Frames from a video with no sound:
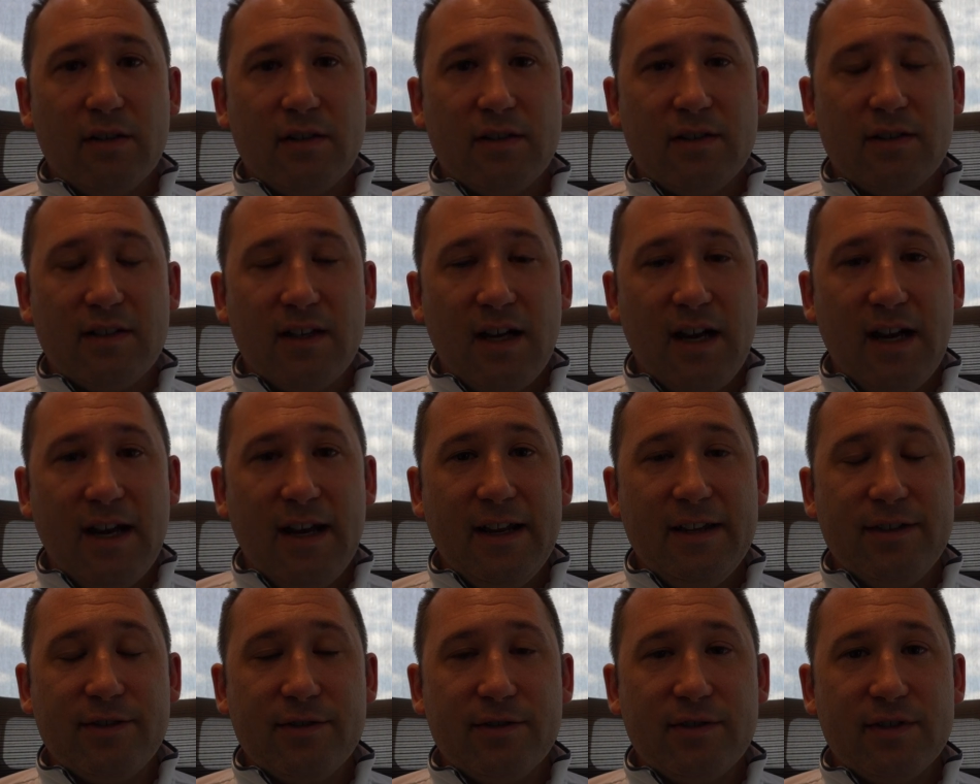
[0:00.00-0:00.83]

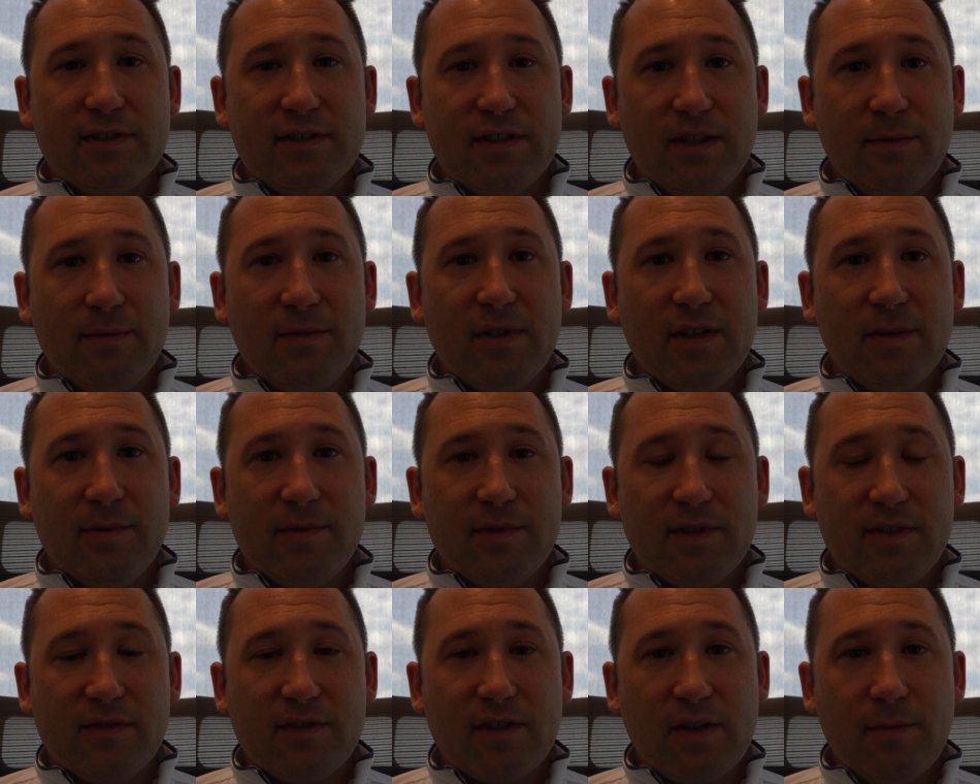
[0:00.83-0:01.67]
signs or
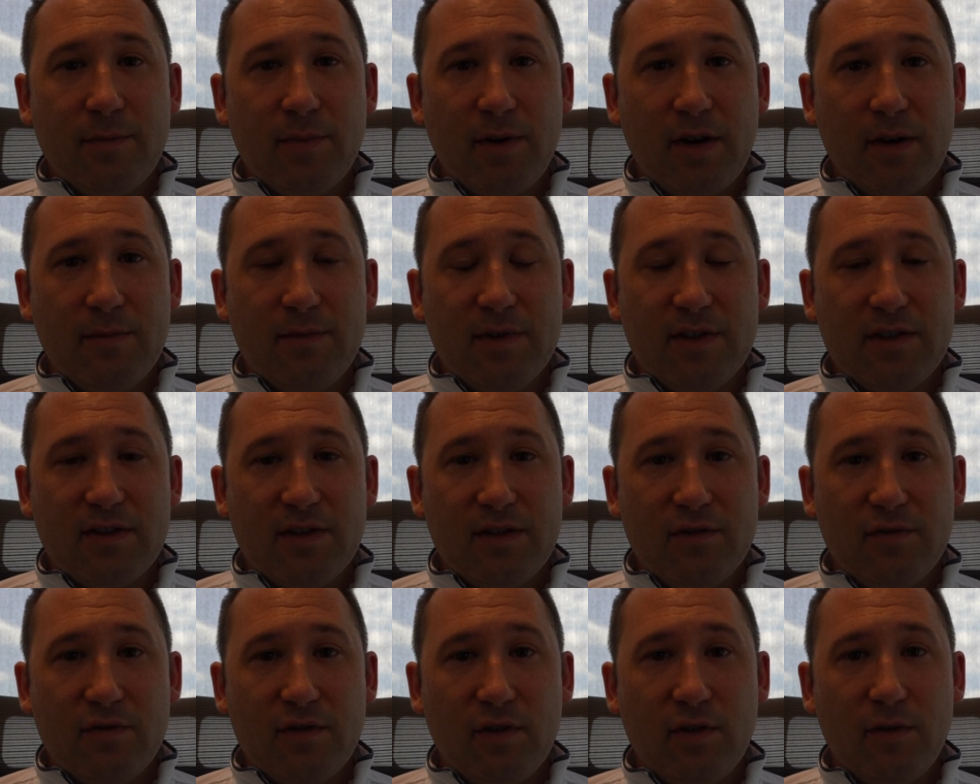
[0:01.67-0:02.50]
symptoms of compartment
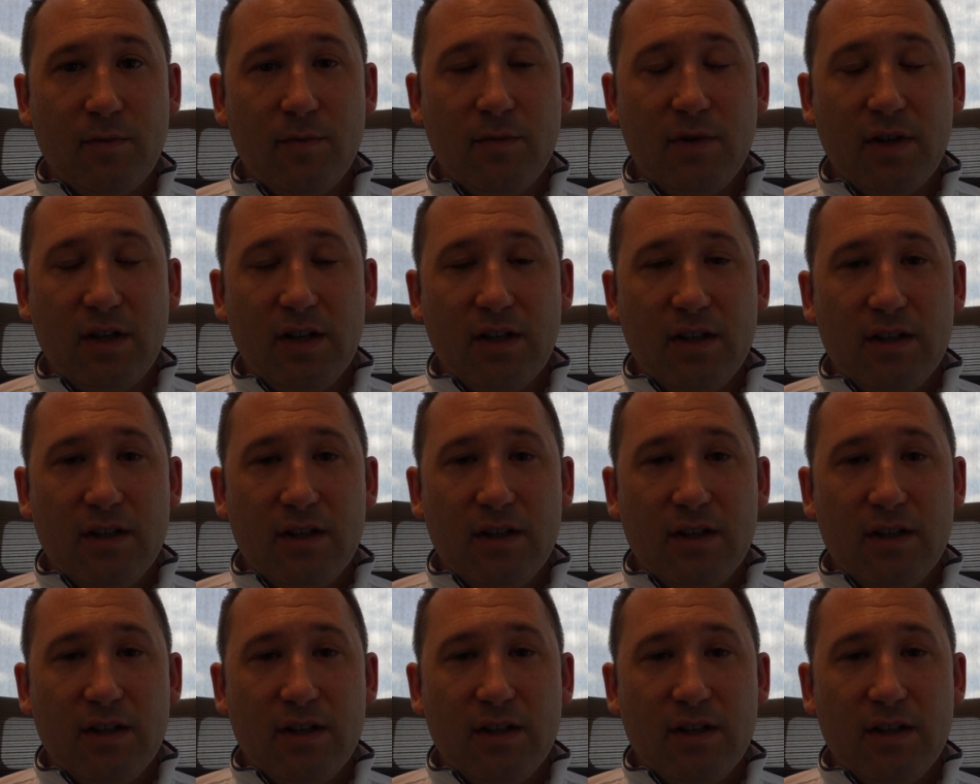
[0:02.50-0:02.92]
syndrome?